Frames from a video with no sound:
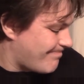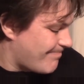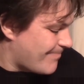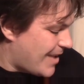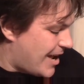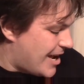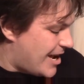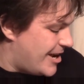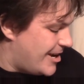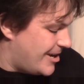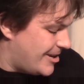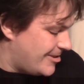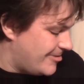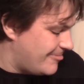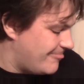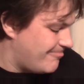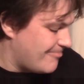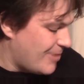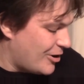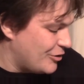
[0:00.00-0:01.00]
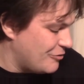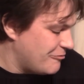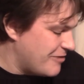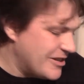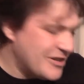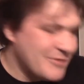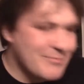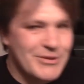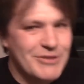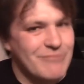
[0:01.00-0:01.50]
and on a
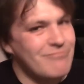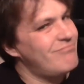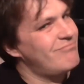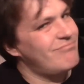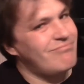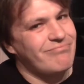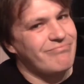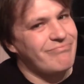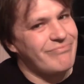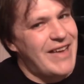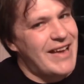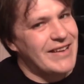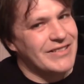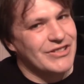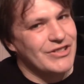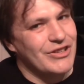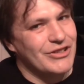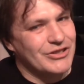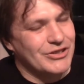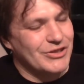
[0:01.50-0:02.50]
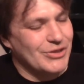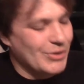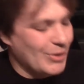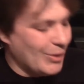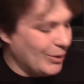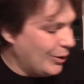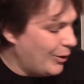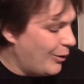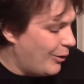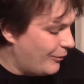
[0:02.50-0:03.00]
regiment, that's not at
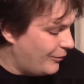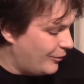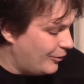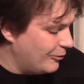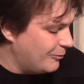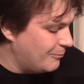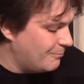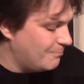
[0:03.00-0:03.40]
all awful.